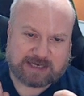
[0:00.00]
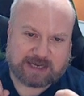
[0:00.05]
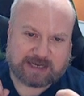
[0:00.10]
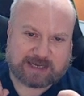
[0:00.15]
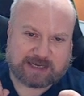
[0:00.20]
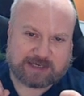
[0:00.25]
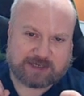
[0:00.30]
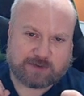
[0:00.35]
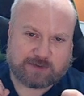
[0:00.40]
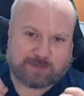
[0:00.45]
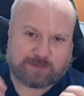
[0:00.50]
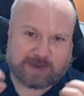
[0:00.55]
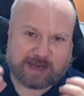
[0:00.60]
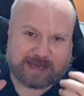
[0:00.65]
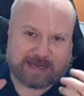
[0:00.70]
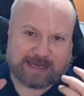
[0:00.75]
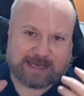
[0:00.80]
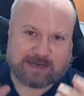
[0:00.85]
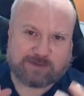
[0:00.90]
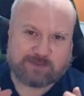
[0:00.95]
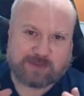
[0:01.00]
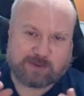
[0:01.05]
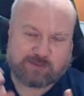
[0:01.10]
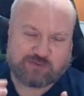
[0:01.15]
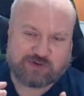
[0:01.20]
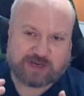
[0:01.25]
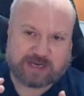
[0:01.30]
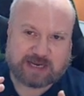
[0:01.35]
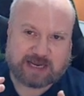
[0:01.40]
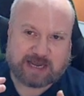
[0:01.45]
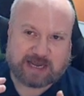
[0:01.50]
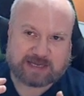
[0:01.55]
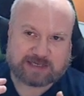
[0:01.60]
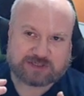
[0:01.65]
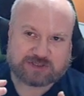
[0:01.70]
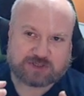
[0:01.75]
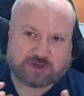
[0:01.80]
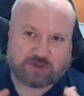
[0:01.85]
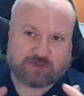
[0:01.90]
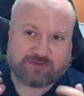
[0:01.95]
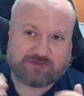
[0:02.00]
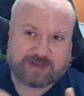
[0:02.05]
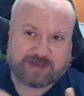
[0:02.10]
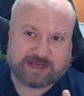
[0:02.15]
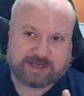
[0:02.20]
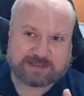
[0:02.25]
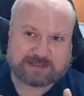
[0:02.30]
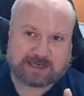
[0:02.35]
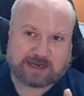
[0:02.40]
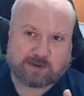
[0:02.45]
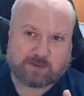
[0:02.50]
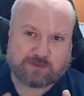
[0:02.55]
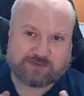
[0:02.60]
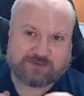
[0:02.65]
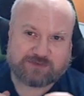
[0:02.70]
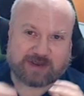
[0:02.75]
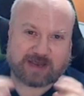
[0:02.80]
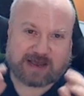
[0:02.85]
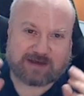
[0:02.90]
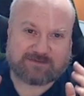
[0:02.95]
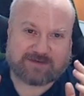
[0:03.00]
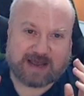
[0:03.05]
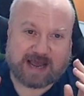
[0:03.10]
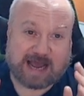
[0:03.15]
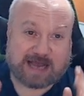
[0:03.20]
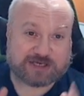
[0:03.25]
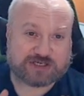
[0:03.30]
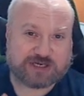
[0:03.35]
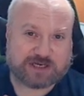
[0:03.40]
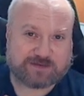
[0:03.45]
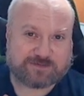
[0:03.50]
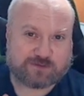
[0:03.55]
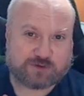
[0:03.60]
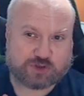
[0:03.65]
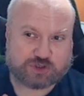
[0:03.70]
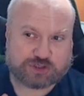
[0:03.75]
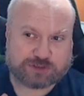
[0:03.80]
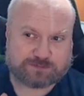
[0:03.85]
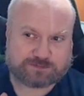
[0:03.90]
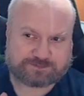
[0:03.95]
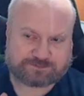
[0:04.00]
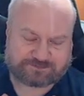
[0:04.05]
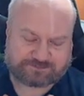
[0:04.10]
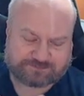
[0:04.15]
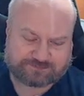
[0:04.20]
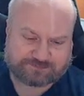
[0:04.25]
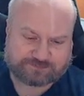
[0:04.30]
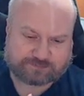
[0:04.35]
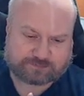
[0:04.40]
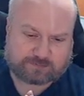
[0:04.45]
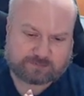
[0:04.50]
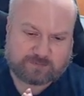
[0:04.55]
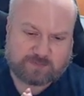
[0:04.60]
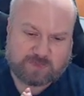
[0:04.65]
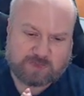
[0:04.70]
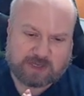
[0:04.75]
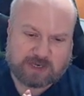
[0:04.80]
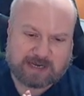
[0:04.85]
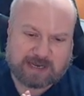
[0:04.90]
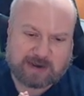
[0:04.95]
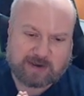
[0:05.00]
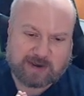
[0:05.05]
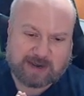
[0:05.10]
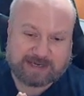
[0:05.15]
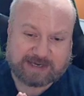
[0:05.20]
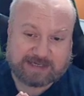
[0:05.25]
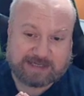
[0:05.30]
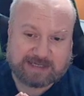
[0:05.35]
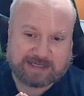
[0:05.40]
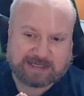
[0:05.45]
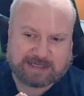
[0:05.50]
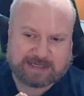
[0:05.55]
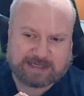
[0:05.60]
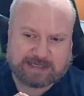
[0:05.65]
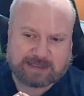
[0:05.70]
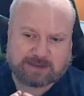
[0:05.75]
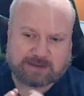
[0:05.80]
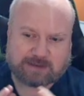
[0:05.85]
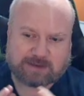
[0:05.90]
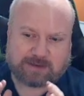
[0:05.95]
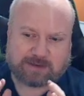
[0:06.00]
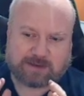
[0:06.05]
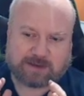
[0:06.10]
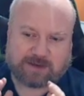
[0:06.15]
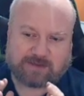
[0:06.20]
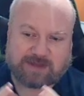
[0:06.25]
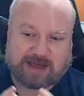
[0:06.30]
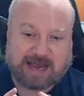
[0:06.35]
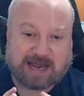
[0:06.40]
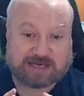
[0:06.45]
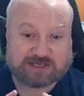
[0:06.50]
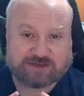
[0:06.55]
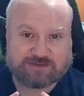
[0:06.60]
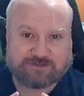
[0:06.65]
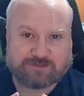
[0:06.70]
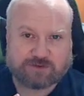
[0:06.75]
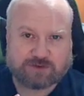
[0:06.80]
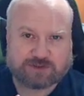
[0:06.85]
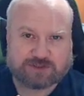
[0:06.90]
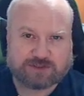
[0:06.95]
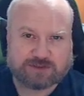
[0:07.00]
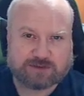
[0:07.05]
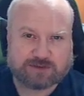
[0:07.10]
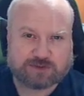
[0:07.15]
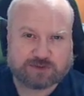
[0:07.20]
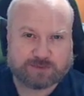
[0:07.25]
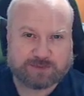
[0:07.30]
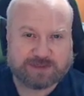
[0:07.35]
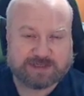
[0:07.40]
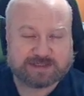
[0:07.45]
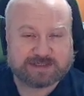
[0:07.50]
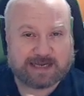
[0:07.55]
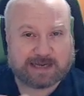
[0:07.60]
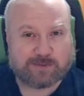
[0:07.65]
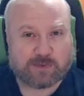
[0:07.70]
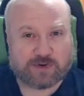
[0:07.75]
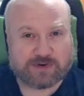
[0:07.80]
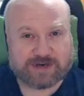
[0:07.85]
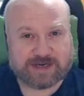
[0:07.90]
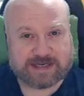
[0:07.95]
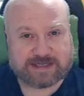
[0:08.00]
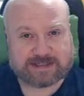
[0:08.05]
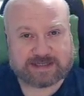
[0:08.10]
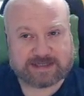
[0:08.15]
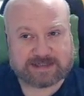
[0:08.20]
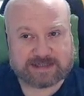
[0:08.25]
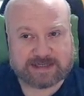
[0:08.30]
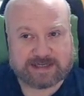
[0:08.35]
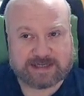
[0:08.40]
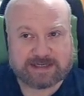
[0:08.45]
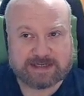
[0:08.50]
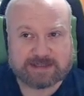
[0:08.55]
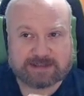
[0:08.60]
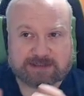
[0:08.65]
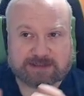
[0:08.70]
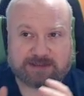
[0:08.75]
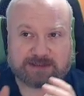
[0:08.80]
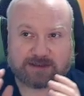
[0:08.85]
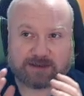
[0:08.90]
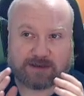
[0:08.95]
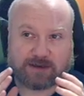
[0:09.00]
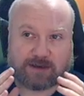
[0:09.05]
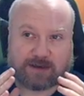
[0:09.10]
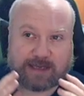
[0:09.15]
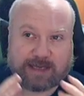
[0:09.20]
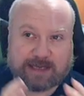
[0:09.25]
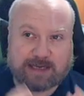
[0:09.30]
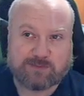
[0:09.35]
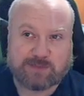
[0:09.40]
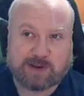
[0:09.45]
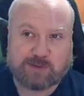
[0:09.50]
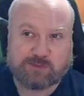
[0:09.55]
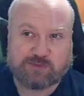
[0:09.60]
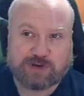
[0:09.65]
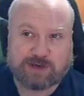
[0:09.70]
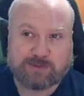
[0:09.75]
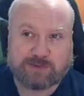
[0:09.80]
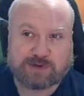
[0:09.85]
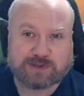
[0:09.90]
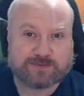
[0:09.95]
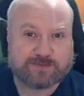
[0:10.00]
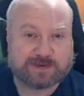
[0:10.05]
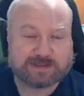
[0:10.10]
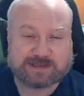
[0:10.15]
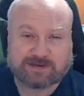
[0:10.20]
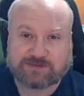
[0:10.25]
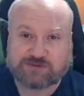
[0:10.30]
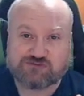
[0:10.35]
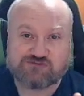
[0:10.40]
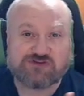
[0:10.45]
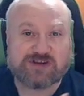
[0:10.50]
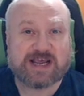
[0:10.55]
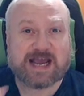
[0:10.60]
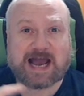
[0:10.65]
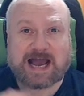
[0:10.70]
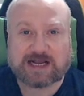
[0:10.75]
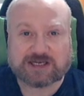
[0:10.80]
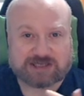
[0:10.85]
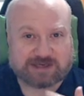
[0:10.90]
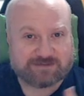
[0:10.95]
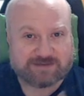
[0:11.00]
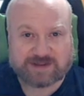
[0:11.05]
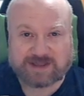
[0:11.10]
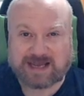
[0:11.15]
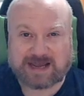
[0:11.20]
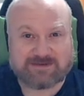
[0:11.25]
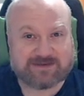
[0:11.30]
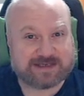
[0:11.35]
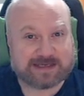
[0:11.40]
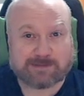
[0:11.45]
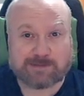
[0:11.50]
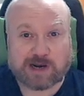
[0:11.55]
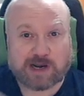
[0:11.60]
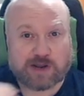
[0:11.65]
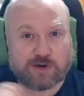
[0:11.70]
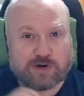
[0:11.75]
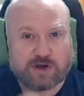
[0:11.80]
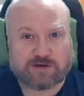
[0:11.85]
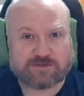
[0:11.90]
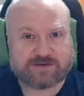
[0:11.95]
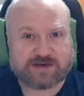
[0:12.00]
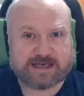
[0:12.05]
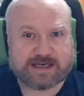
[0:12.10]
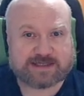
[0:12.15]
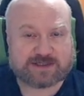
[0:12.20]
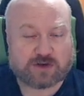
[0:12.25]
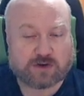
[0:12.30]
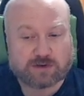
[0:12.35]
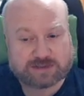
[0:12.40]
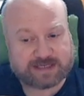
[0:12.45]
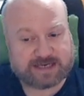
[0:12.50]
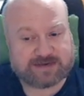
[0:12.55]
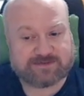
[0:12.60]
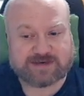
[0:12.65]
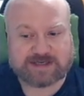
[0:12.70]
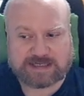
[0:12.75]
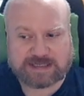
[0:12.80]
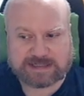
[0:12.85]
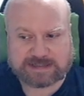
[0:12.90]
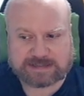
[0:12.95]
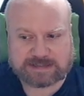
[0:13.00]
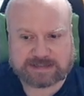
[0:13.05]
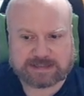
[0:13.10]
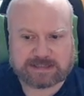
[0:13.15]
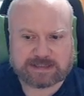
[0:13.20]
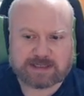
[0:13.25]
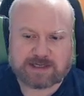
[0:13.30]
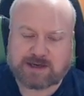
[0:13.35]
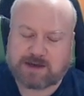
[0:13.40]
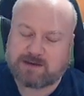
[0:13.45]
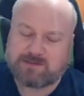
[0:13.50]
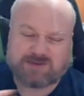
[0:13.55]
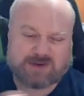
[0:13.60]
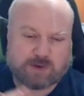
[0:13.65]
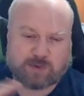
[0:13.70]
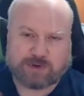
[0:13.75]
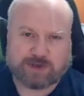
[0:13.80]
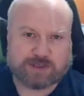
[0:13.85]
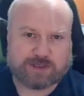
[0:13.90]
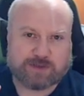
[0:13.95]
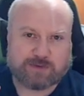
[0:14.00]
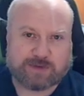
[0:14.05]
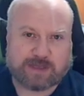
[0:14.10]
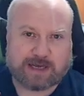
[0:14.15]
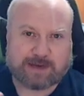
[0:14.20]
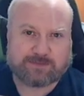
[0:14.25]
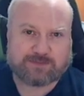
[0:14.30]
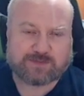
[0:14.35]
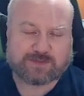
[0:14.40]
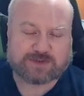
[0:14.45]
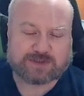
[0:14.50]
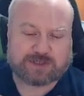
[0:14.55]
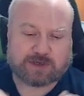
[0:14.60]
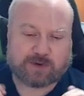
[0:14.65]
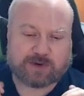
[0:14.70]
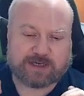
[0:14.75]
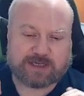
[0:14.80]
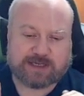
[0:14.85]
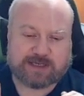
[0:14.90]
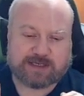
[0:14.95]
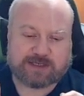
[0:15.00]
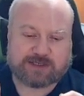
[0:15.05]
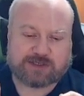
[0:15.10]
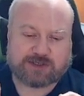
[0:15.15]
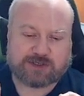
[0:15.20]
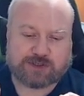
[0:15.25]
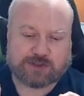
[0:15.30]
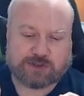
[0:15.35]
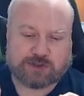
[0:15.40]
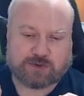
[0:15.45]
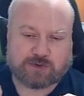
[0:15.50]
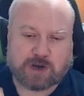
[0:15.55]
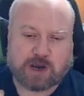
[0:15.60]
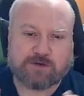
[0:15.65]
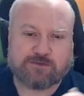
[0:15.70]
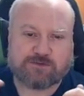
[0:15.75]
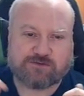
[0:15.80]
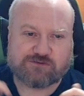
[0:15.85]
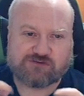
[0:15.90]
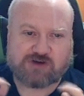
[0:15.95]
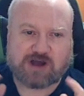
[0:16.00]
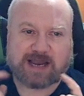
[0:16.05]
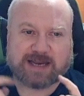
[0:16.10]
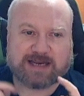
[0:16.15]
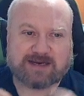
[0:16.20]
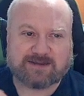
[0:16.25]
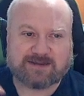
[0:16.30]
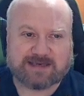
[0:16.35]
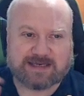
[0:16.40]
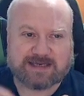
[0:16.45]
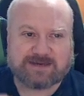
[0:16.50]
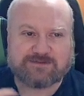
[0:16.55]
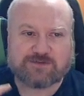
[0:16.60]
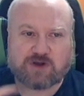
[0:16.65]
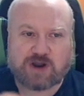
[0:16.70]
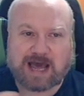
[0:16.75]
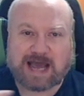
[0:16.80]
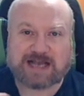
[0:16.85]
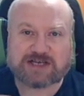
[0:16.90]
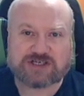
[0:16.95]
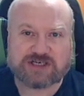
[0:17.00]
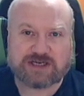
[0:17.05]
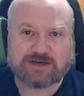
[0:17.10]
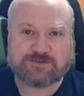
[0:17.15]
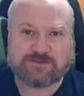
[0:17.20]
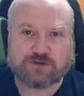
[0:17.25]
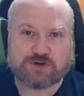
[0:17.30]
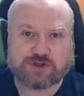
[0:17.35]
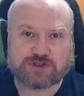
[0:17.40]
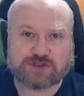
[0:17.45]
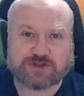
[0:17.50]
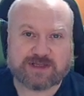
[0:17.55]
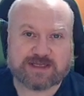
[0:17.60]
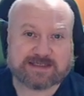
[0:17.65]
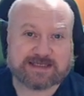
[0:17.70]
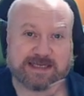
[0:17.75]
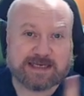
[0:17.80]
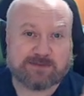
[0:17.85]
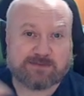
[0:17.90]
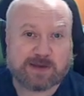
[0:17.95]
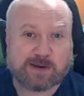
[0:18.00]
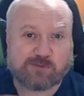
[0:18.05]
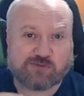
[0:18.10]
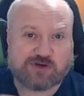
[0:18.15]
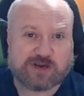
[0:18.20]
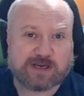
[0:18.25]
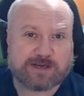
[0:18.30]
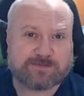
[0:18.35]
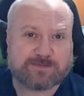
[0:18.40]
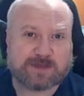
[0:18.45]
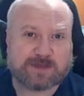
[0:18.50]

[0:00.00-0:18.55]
like I do in my in-memory cache on disk, I want to have a hashing function. Now ideally, a hashing function should be the same on disk as it is in memory, because otherwise I have to rehash everything every time I load it off disk or save it to disk. I don't want to do that. So I need to override the default hashing function that's in memory